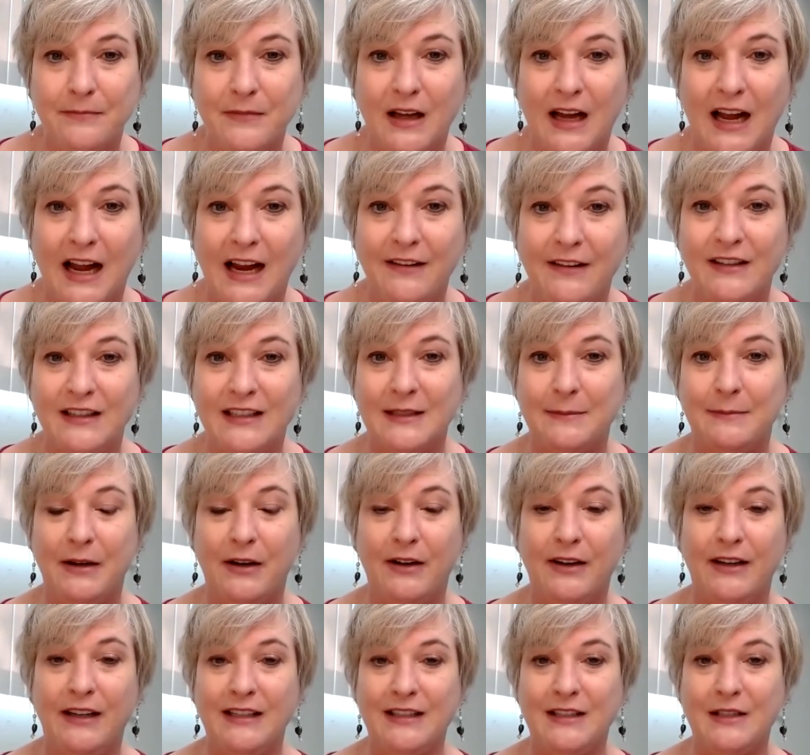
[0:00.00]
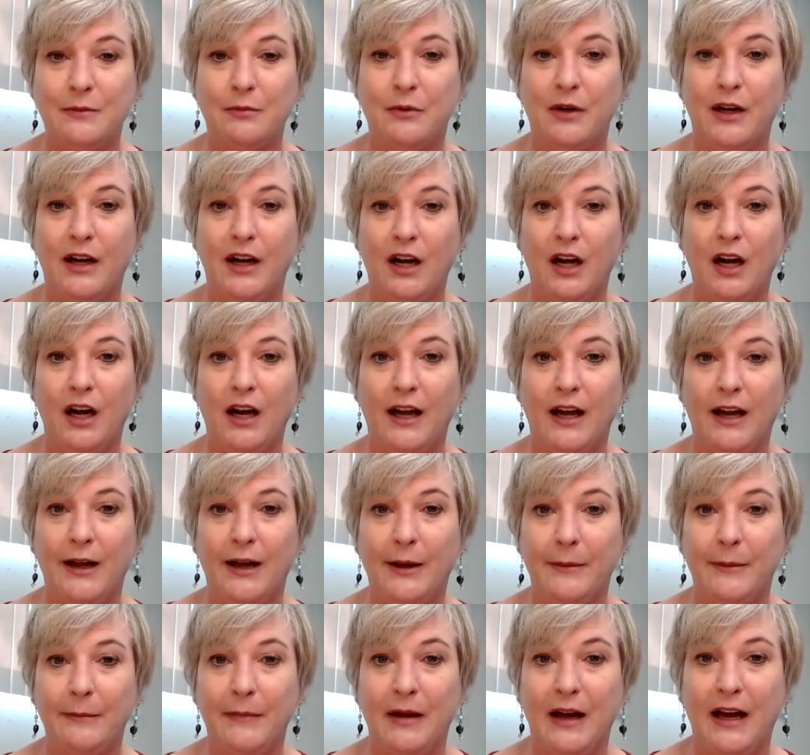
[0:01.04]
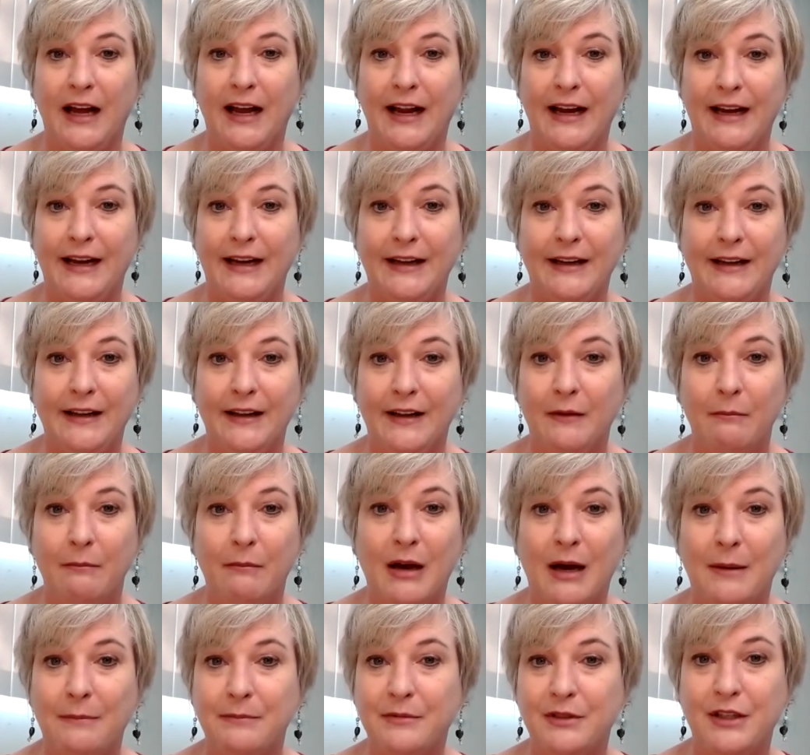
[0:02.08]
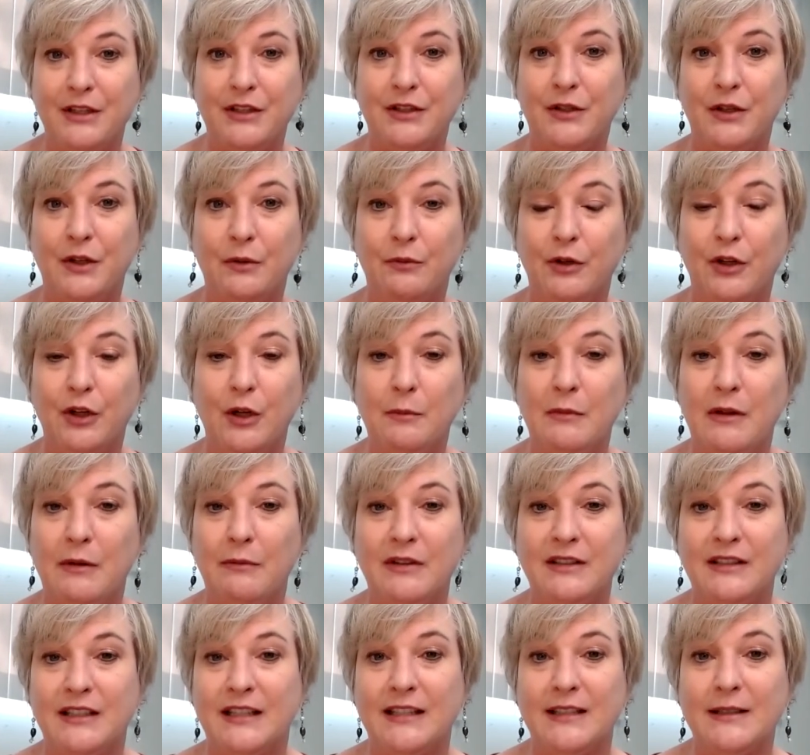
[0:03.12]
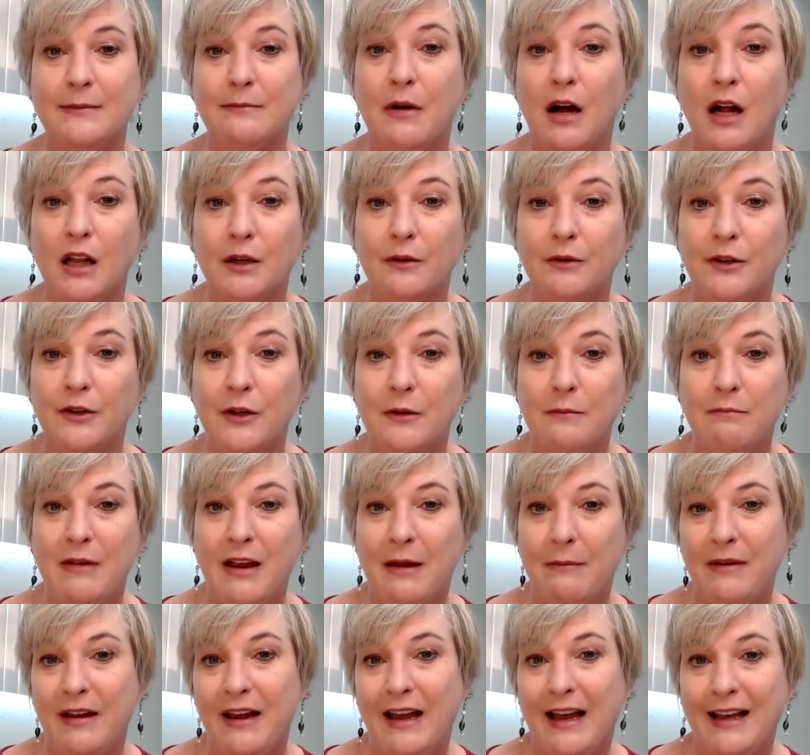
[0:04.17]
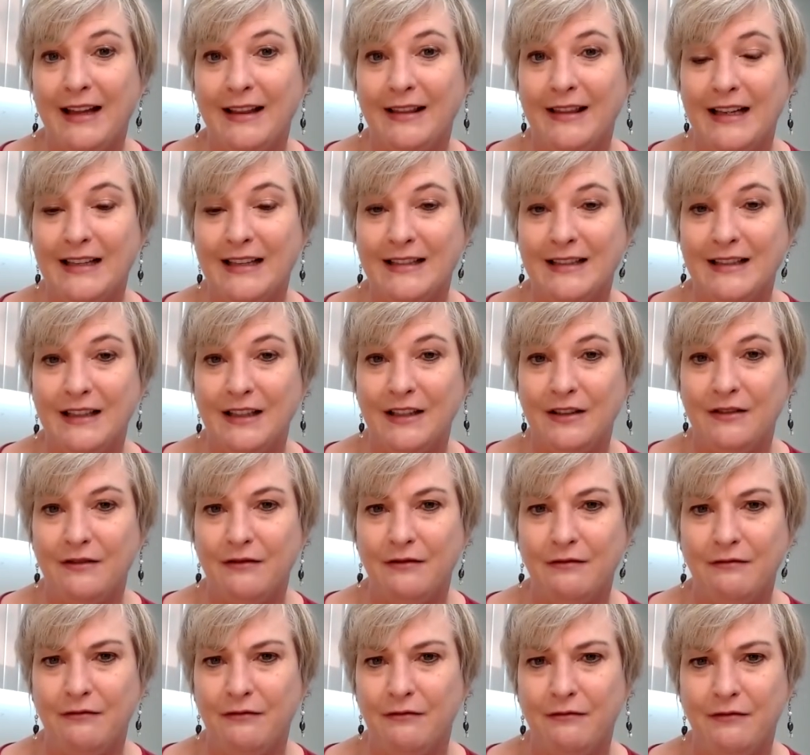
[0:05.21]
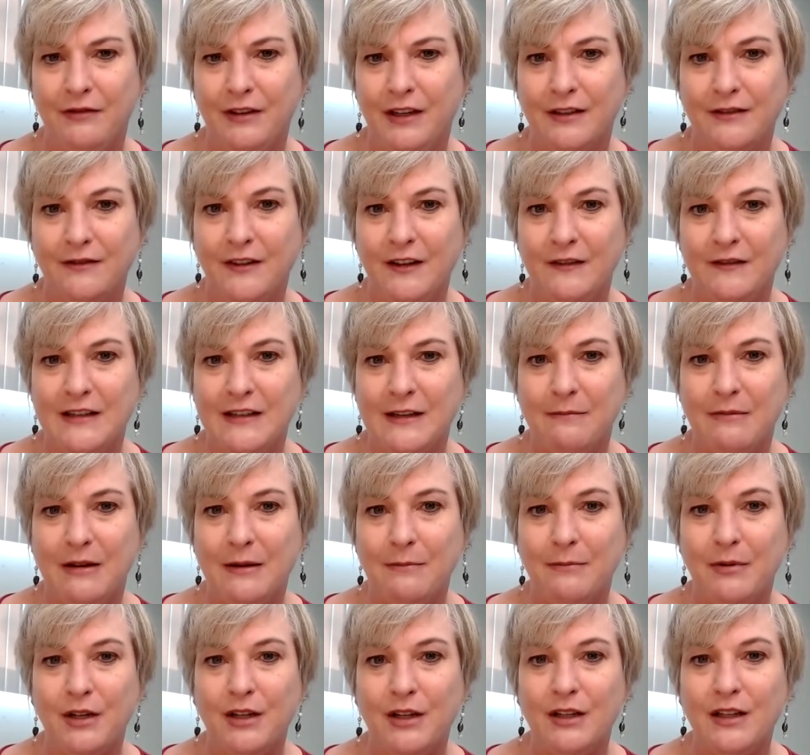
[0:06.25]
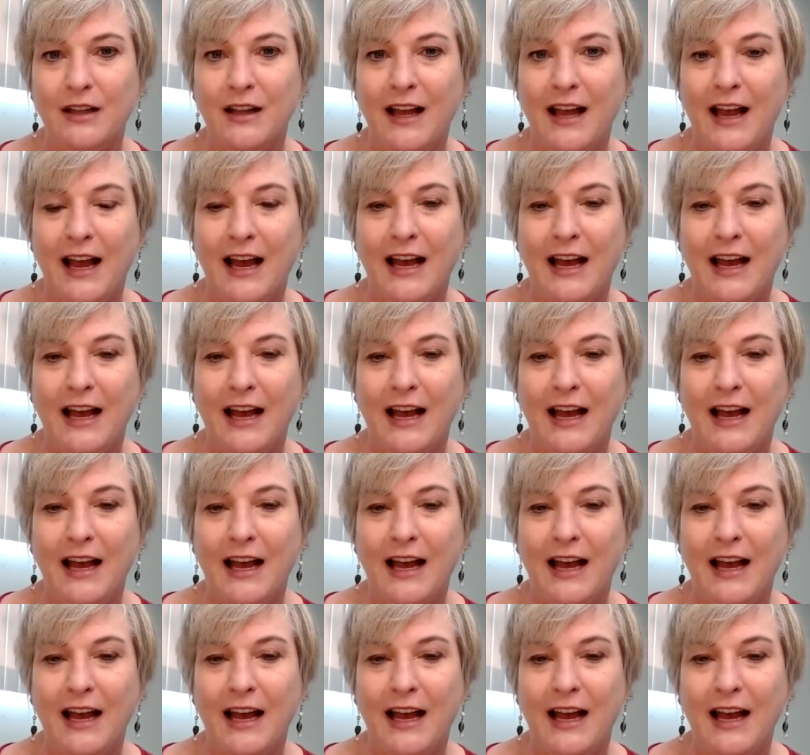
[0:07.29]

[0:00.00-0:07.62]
I've experienced where um, I popped into a room. It was a smaller room, maybe had less than, you know, fifty people.